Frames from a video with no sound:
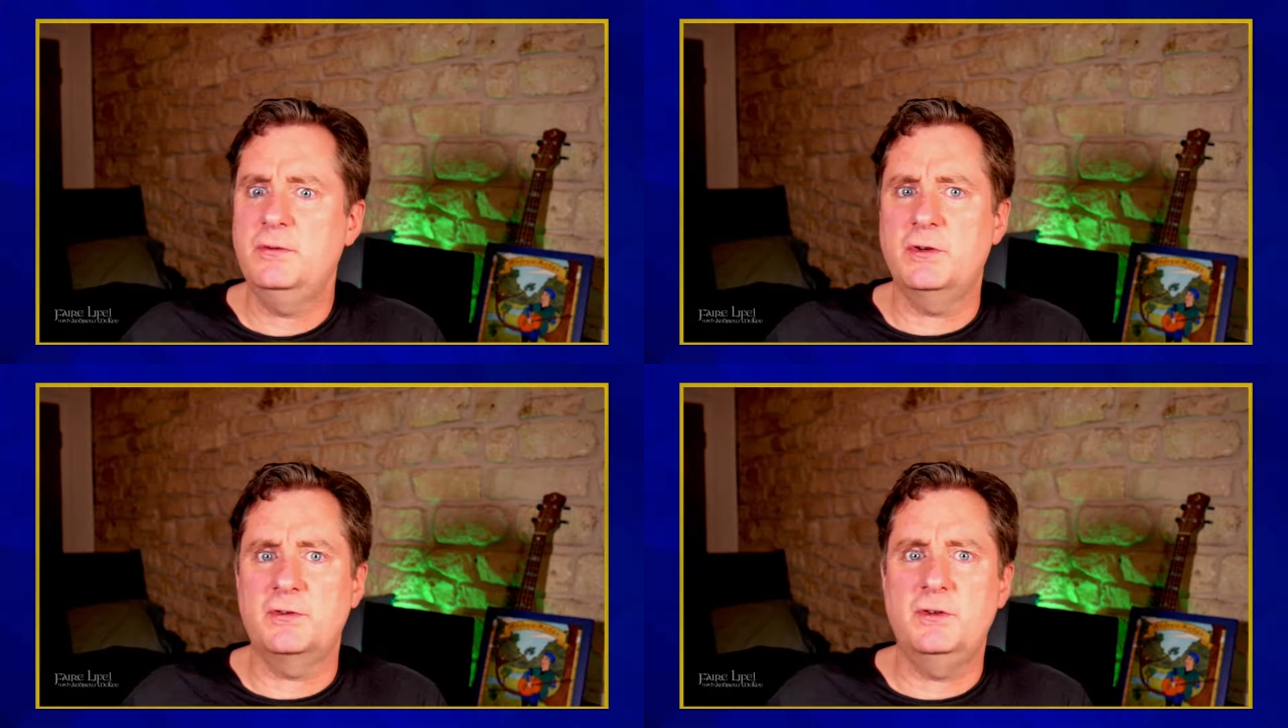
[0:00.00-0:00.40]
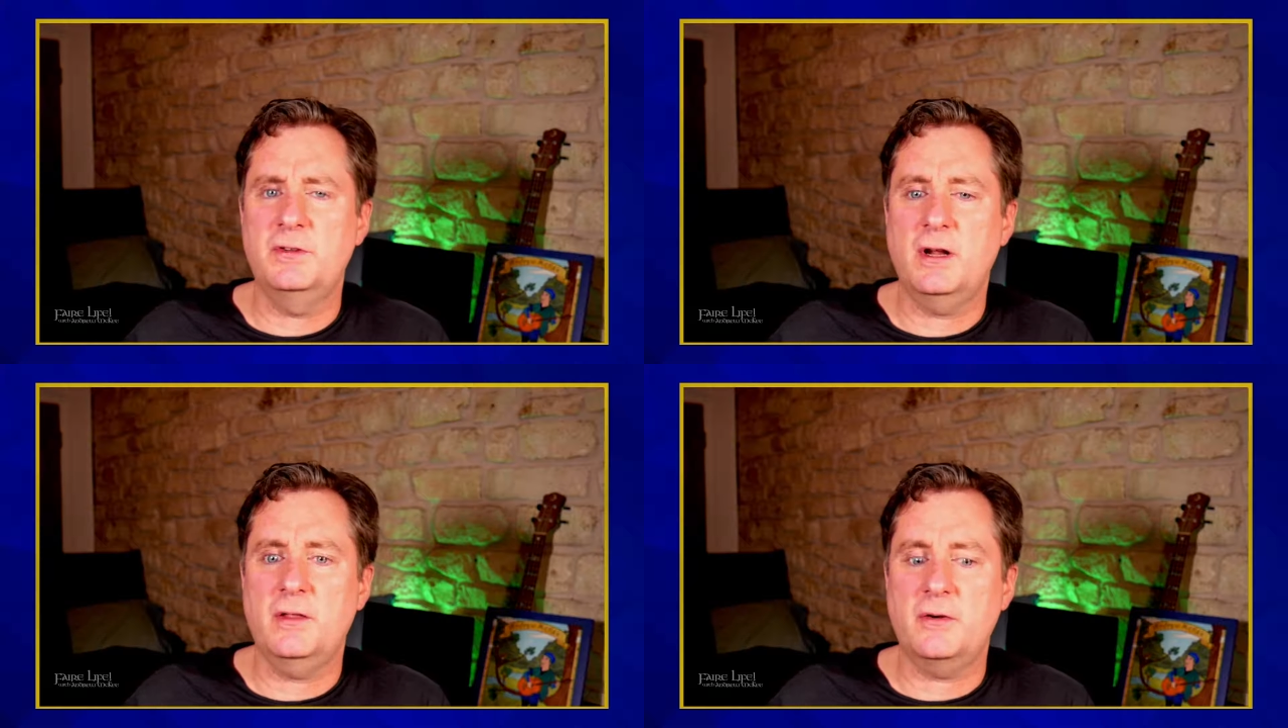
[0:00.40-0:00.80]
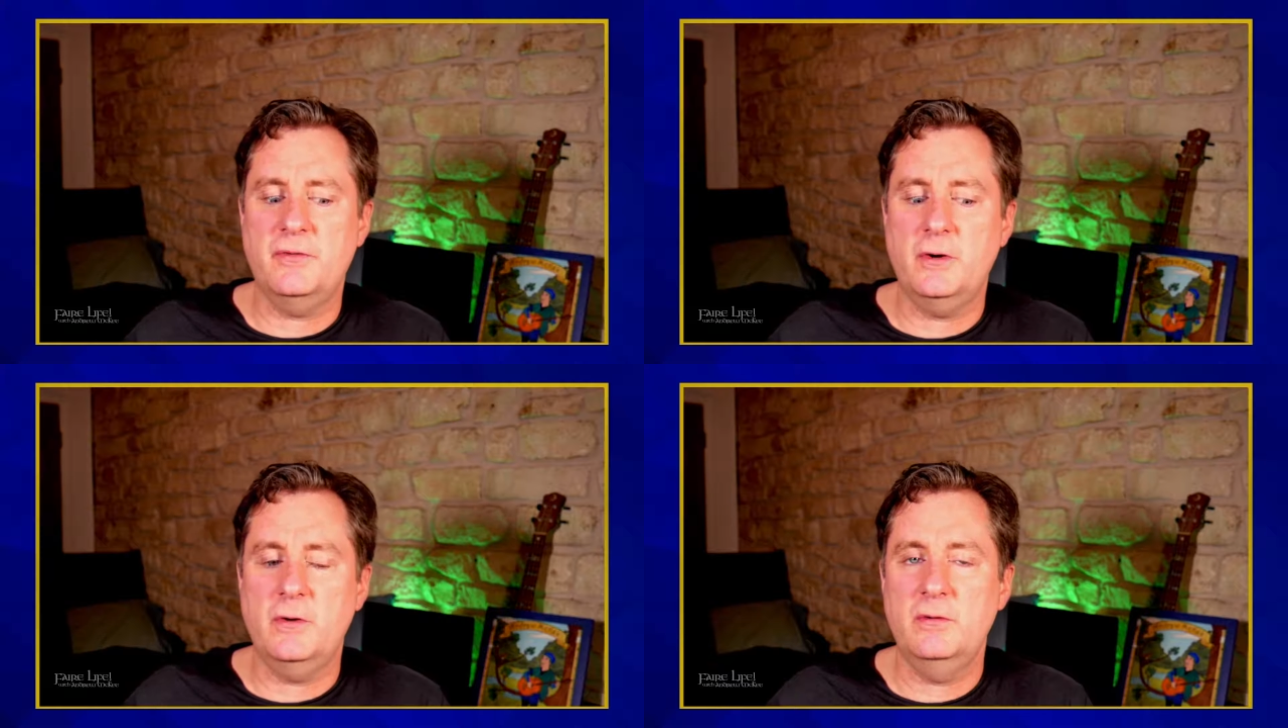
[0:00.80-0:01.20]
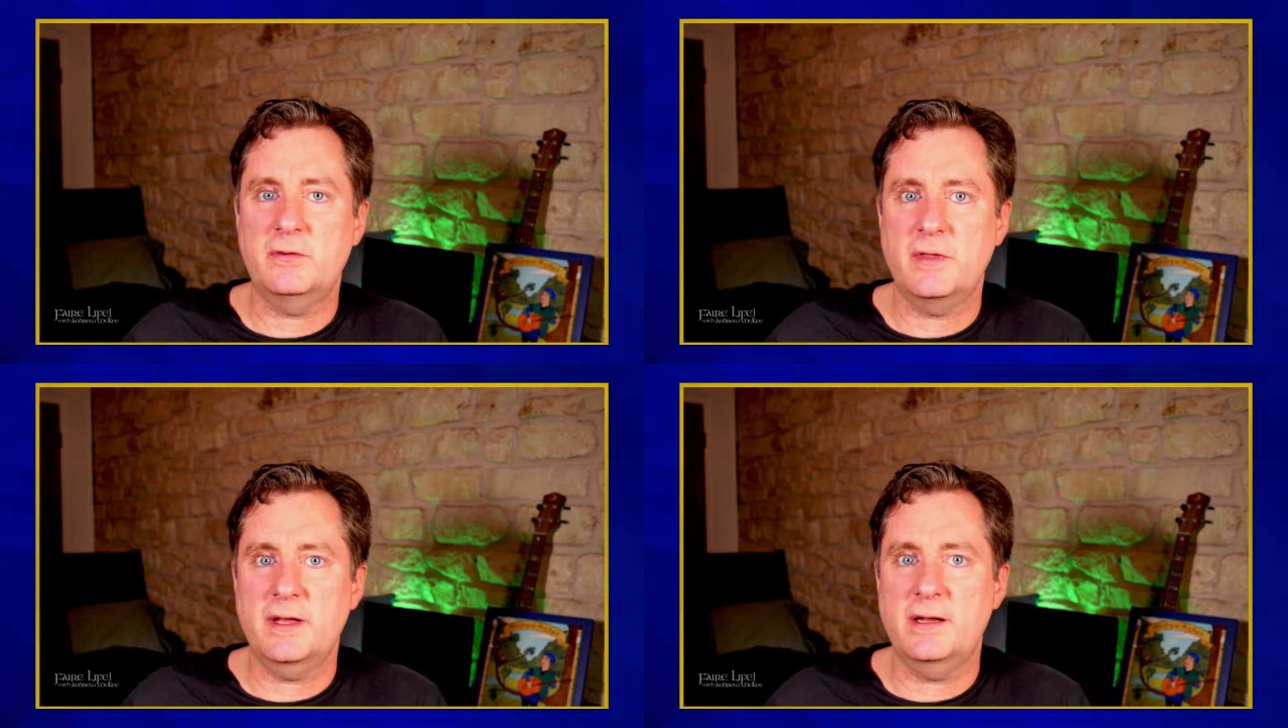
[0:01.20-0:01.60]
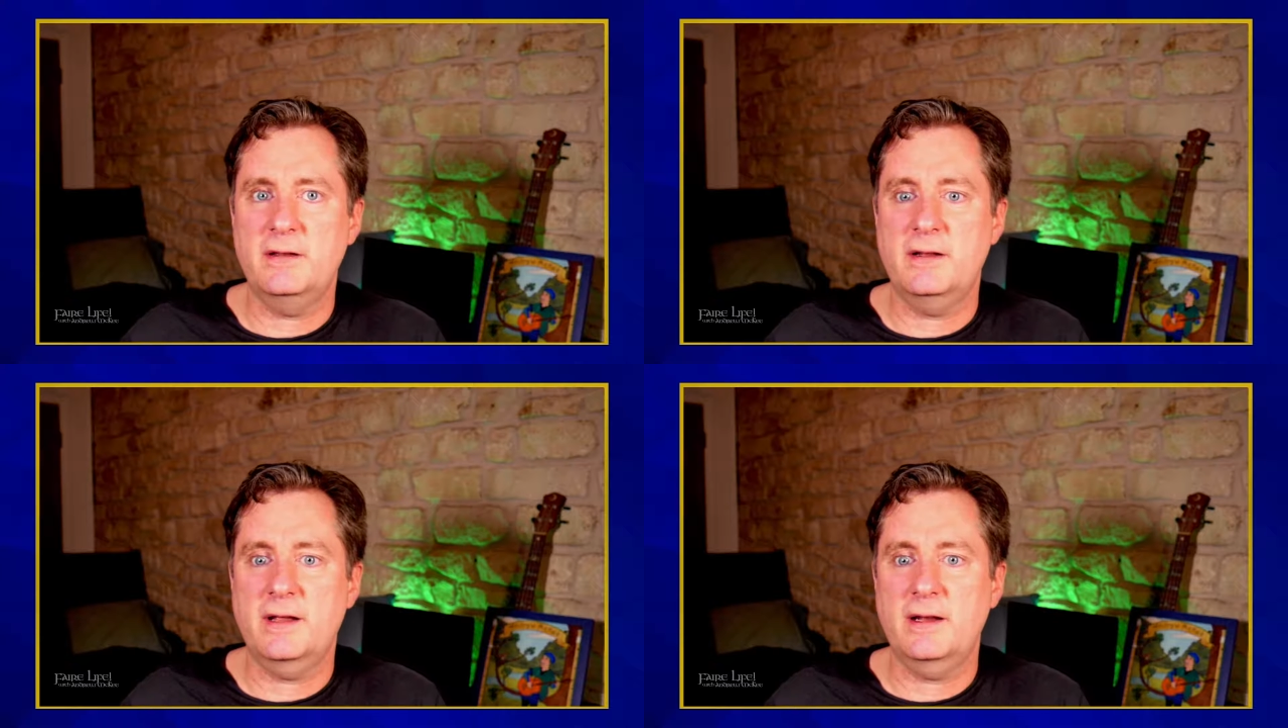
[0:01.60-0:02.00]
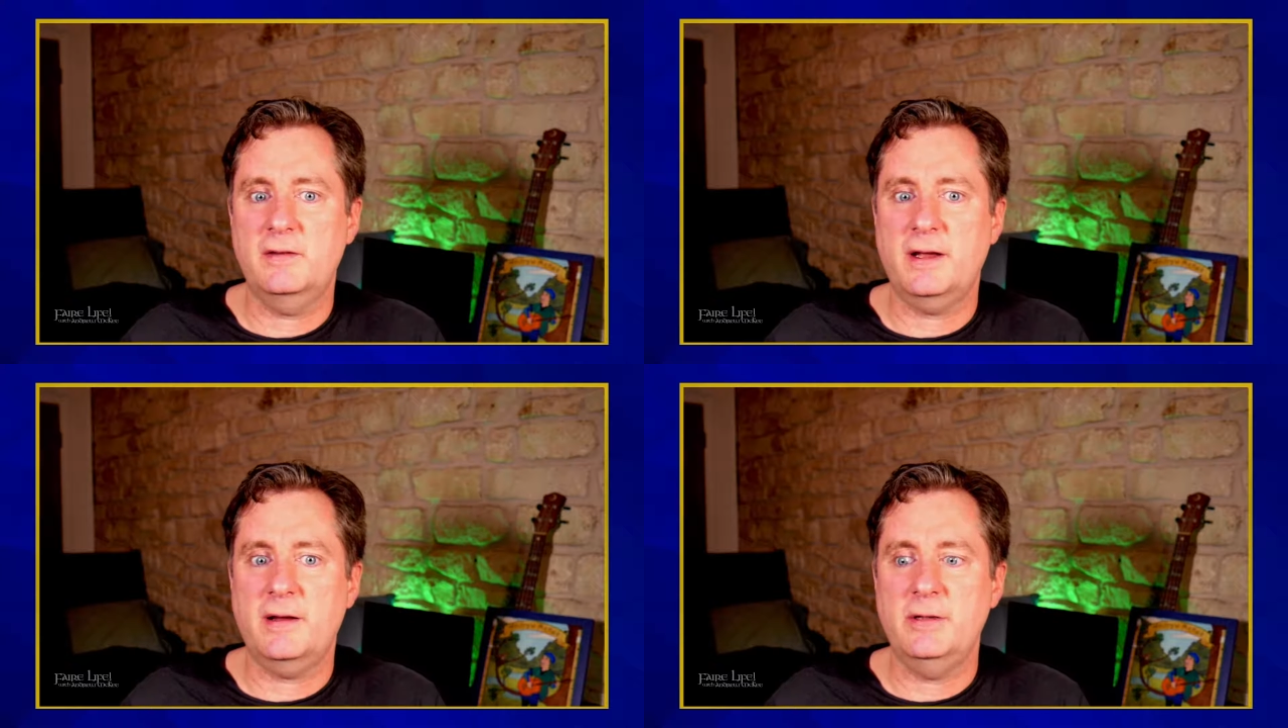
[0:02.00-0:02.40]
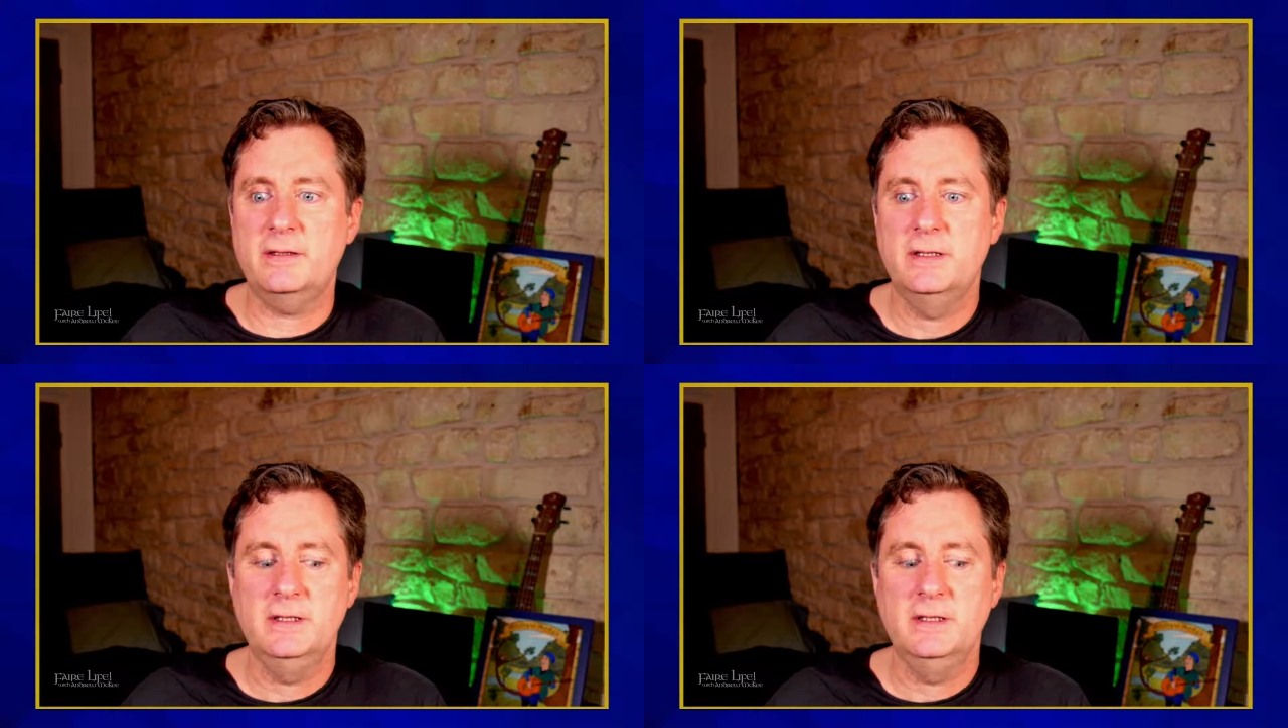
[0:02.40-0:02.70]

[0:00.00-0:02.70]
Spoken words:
just use it on their phones, or they get a dedicated tablet.